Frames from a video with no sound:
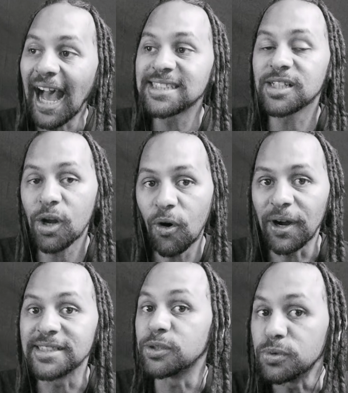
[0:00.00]
as
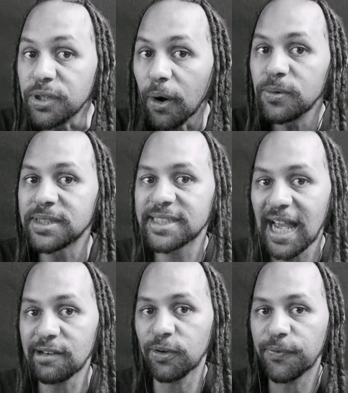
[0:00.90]
long as you don't
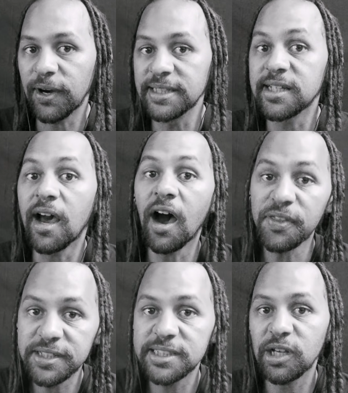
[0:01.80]
sacrifice
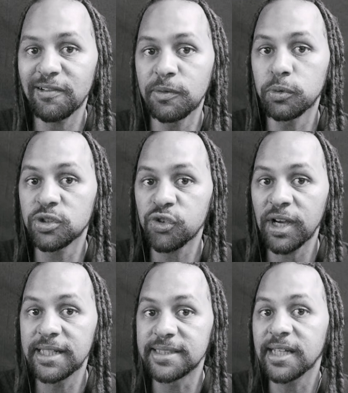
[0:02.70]
other desirable
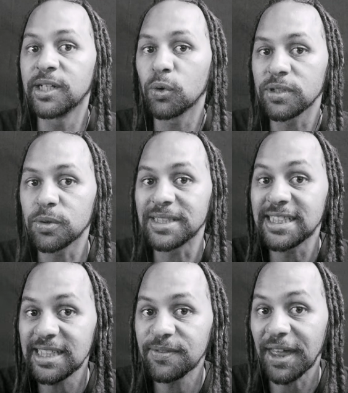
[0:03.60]
traits in order to
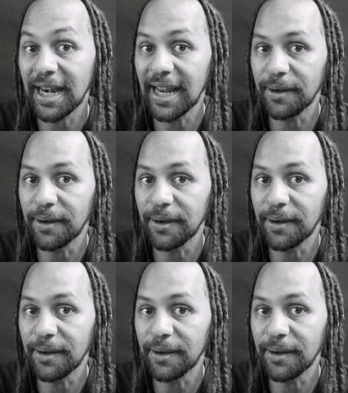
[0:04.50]
achieve that